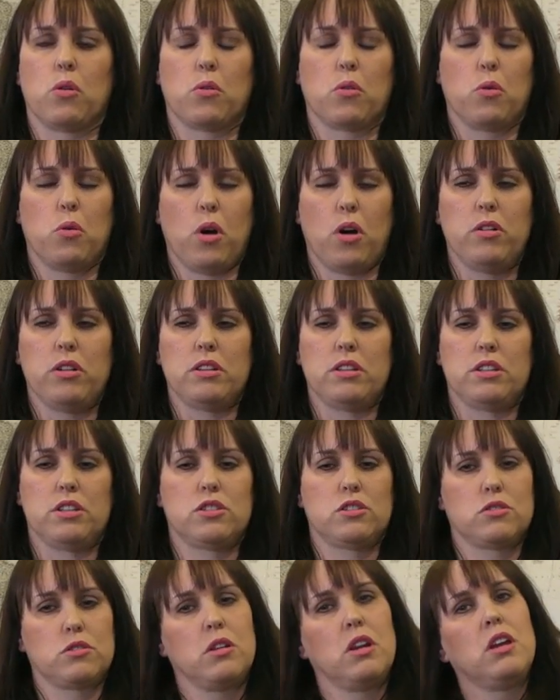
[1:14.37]
quoted
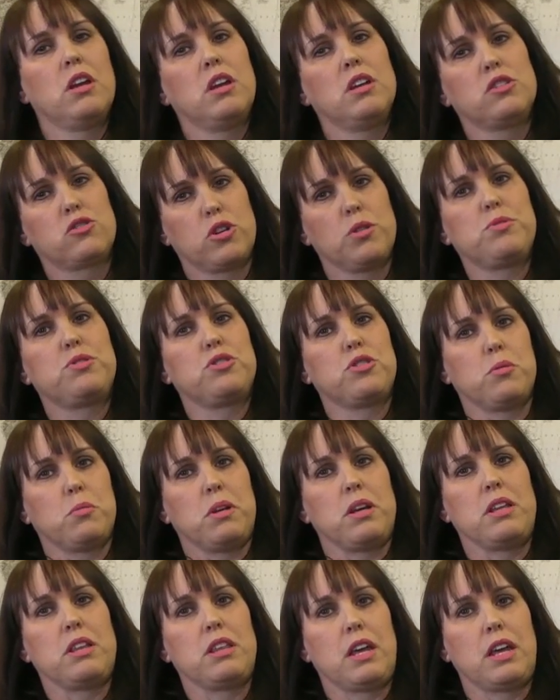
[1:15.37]
this scripture to
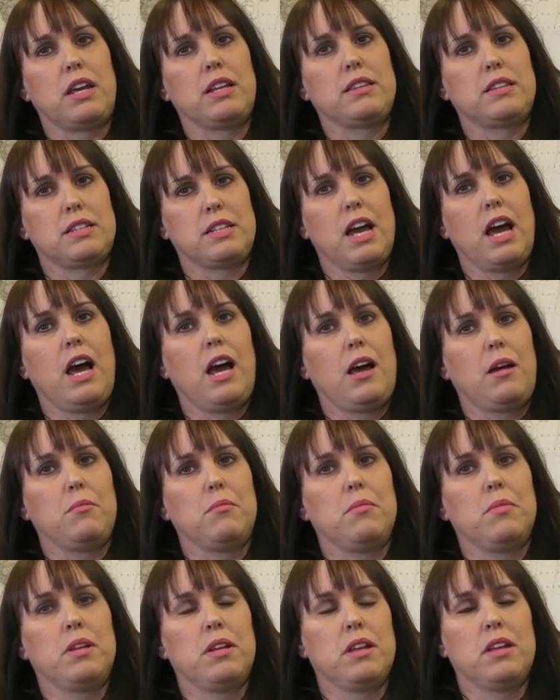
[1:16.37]
me that at the
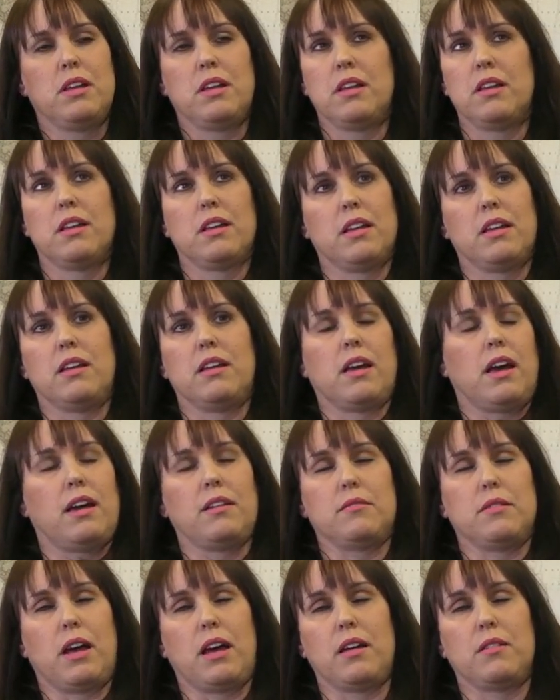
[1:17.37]
time
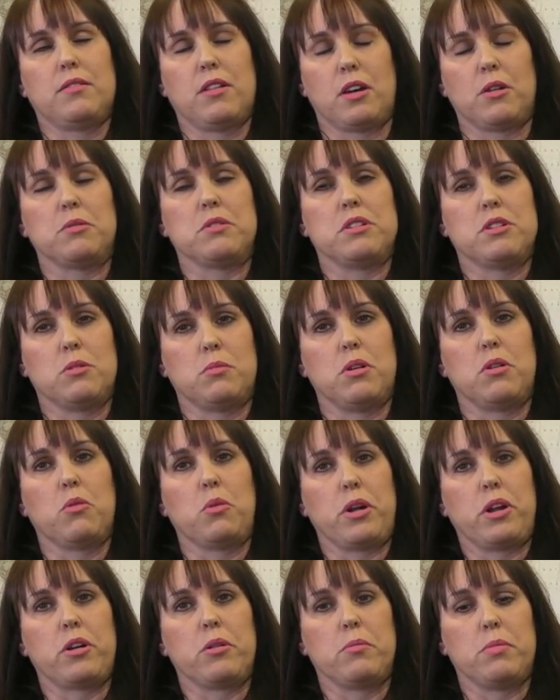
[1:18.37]
I thought it was a little bit
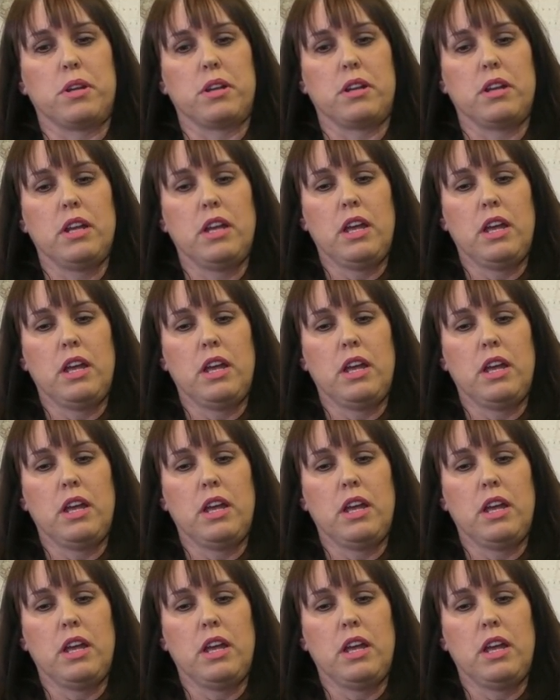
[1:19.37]
weird, but